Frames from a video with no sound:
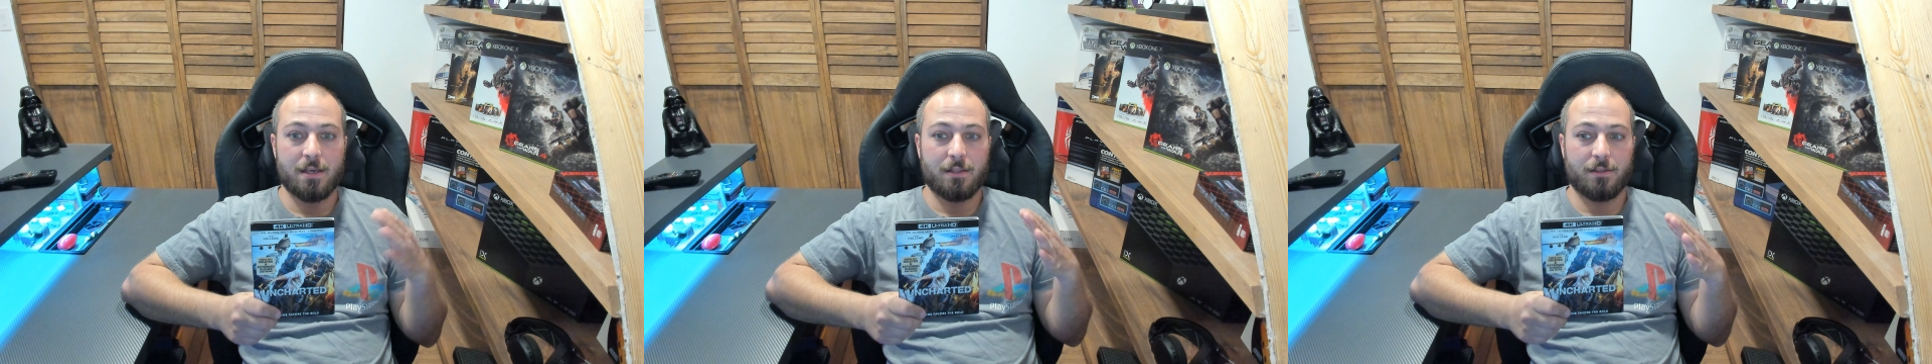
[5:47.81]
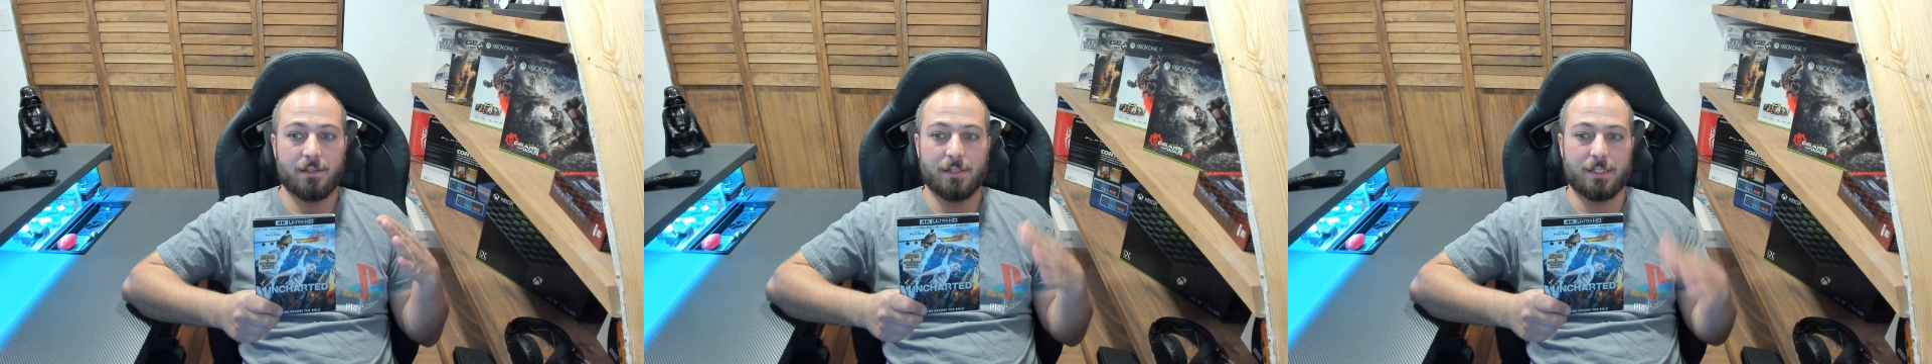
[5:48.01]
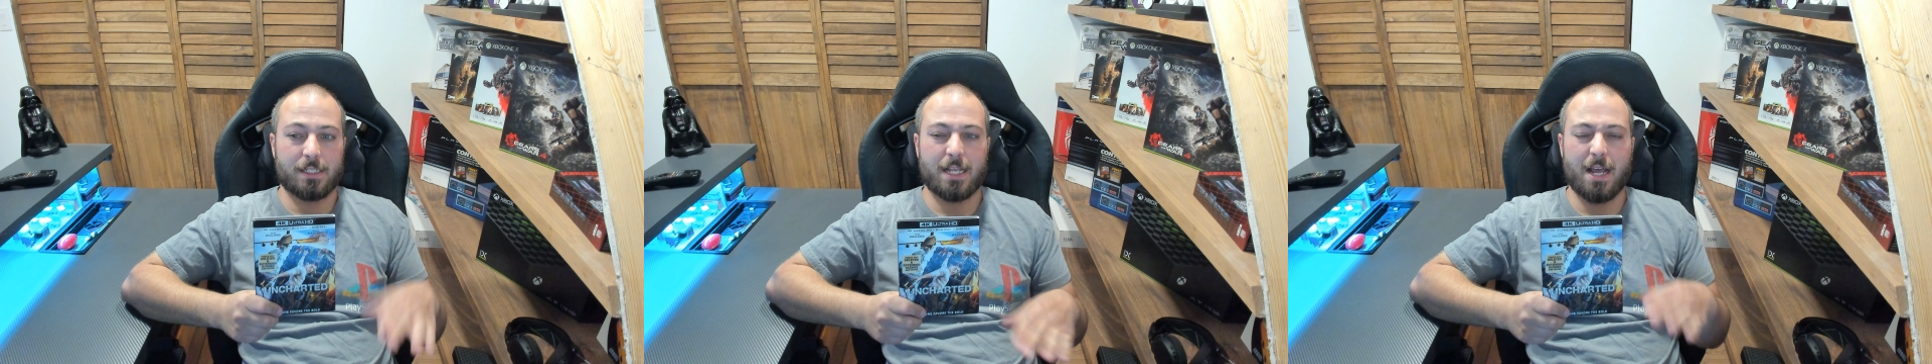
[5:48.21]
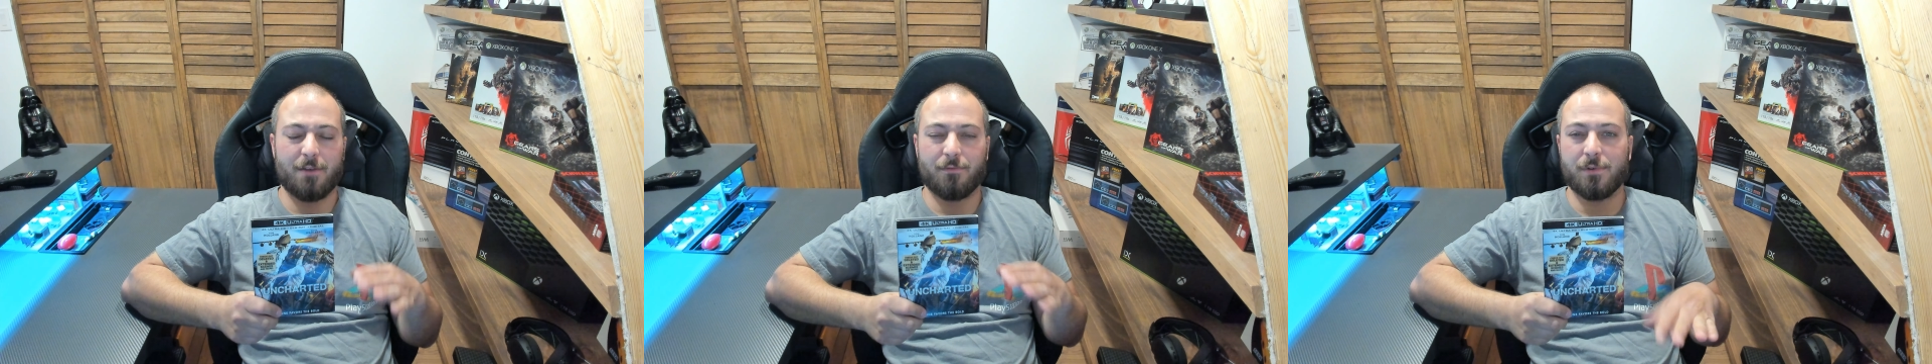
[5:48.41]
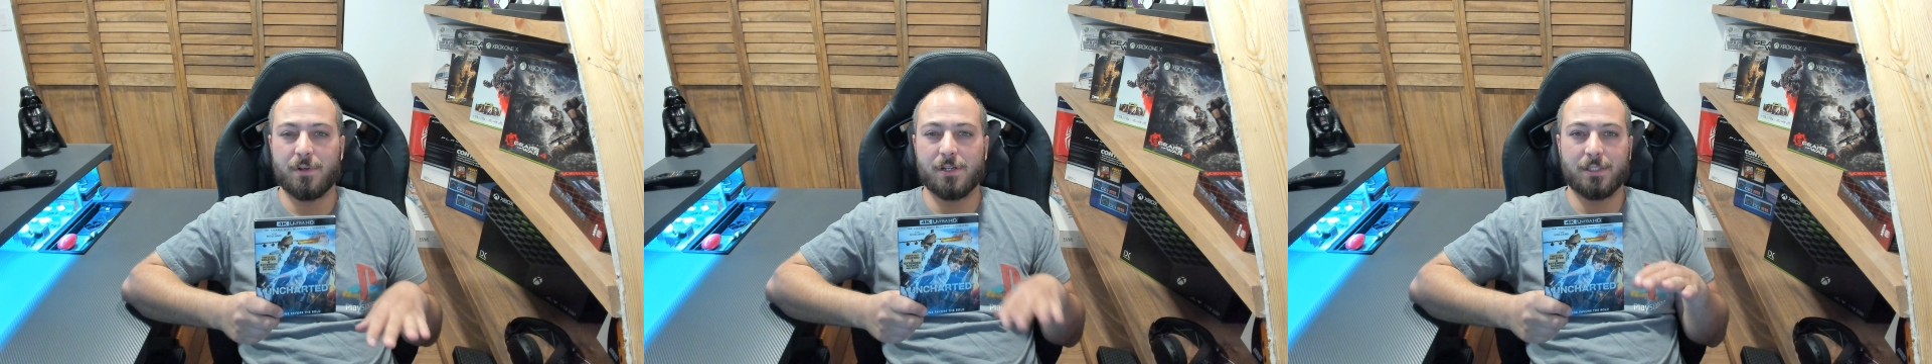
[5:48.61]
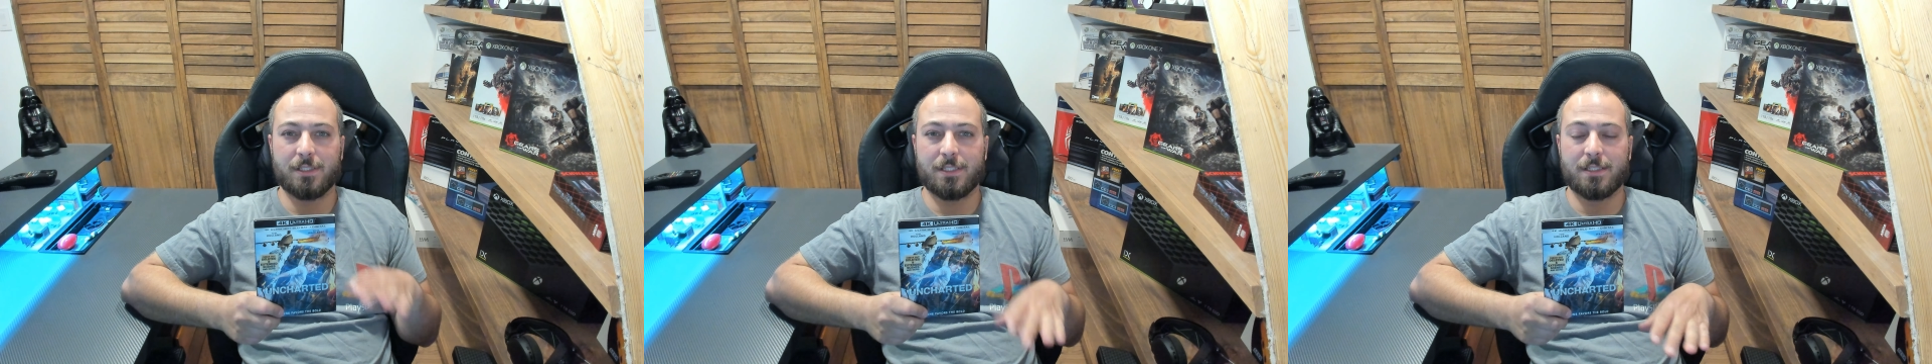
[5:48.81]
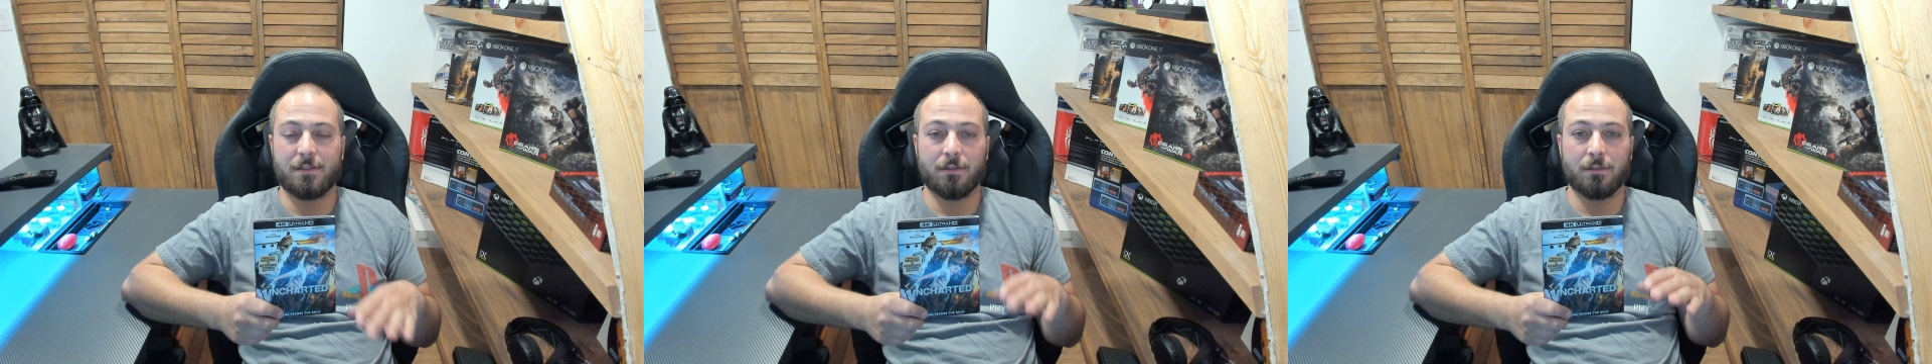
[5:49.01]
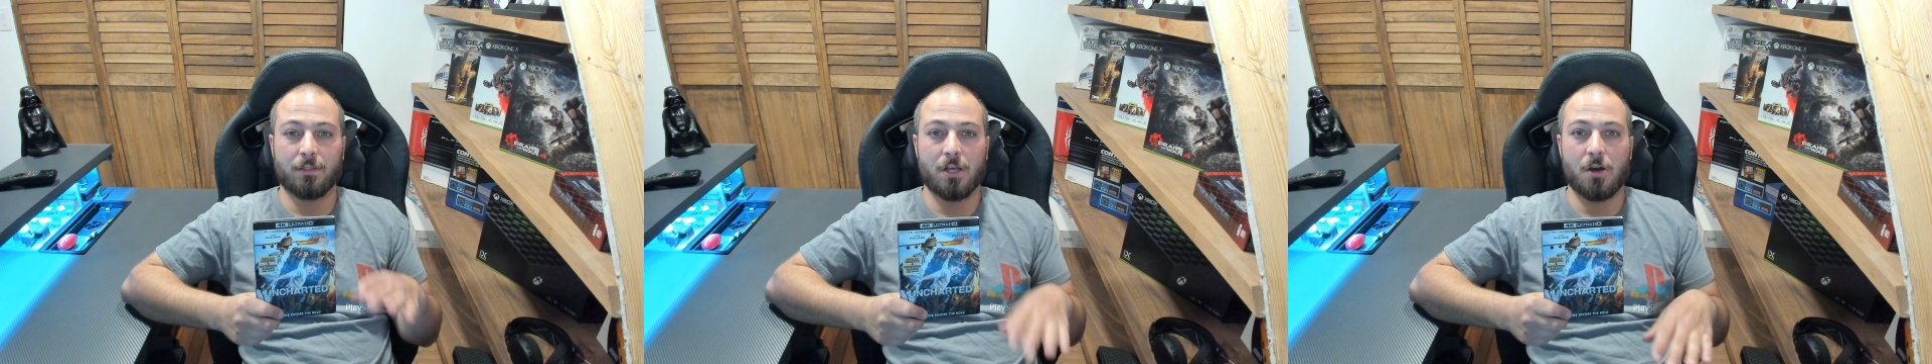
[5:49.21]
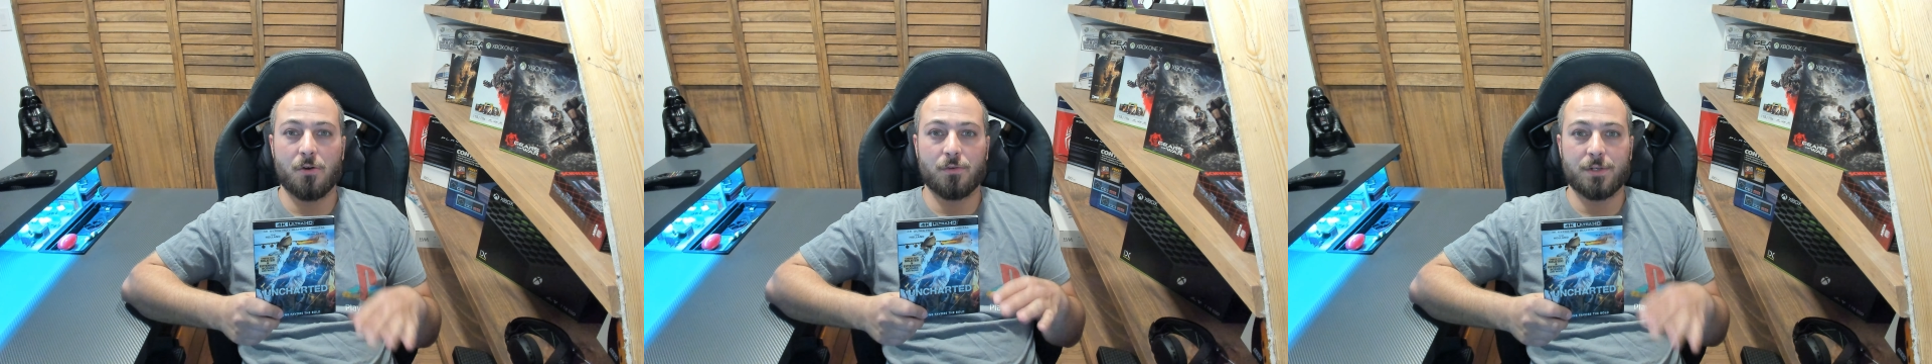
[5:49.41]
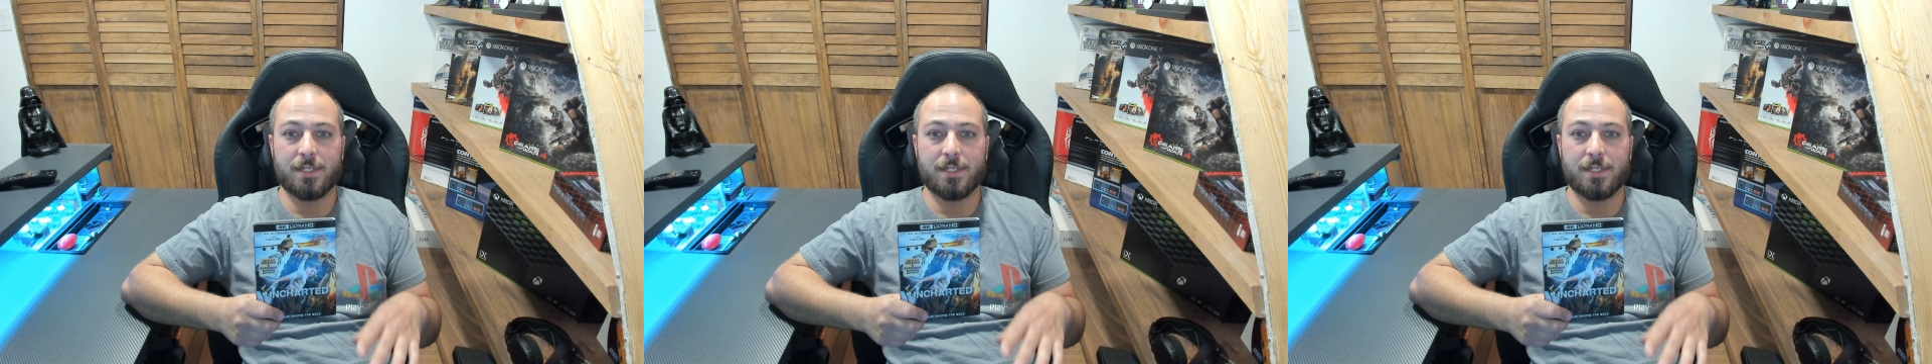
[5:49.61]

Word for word: That's got real low,